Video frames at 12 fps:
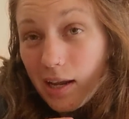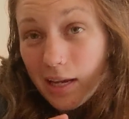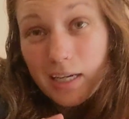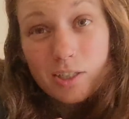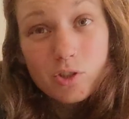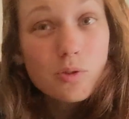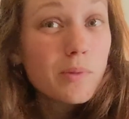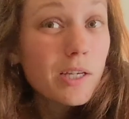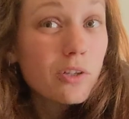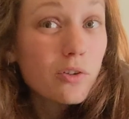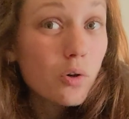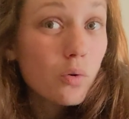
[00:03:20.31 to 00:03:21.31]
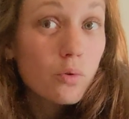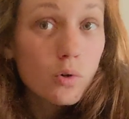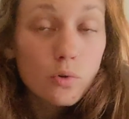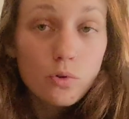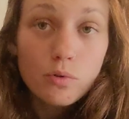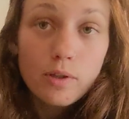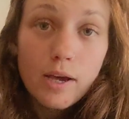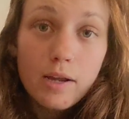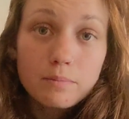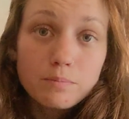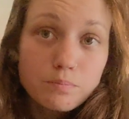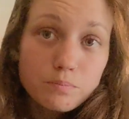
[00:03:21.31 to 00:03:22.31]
I assume they don't go through that